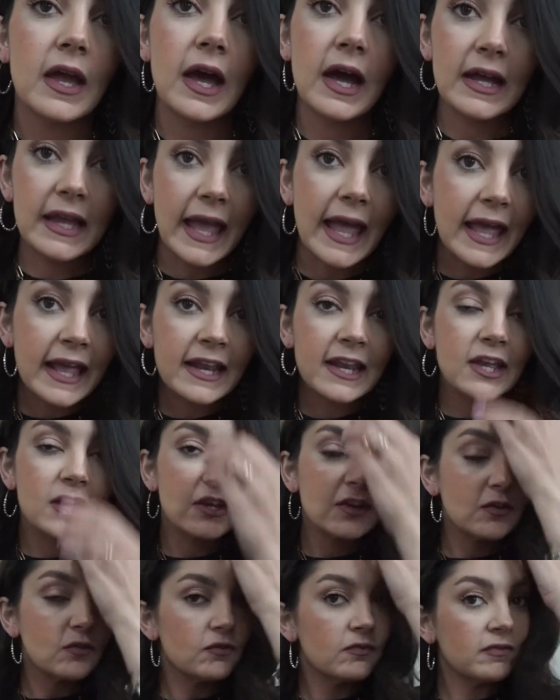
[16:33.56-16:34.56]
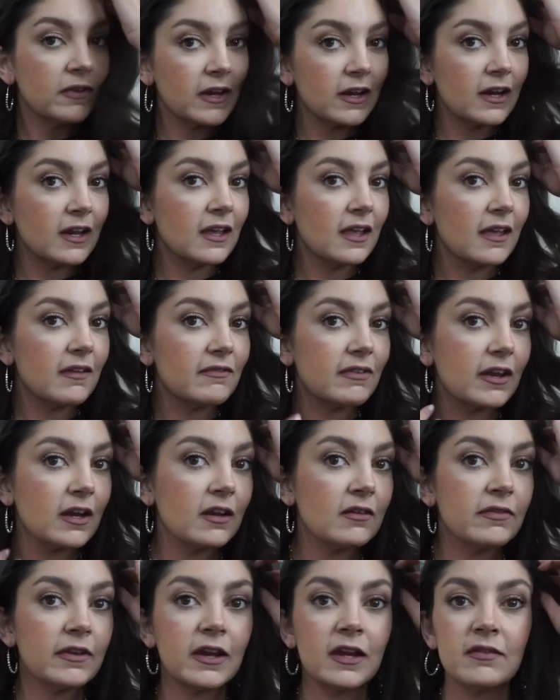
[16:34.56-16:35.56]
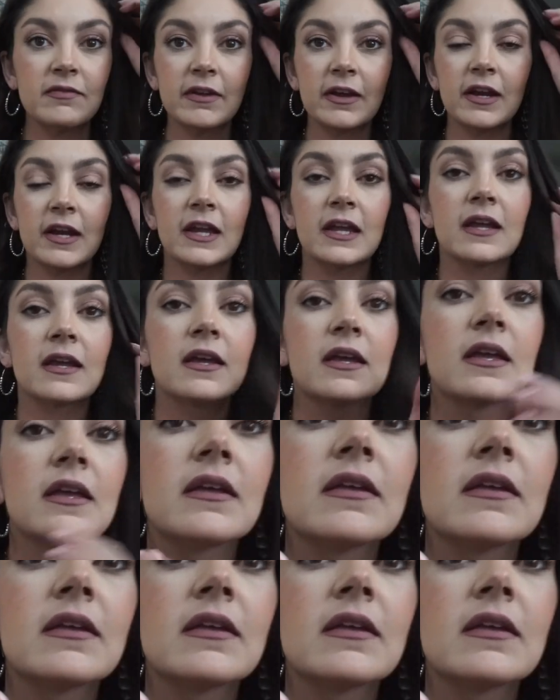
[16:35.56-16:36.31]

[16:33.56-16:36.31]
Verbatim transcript: Again, very, very, very, very,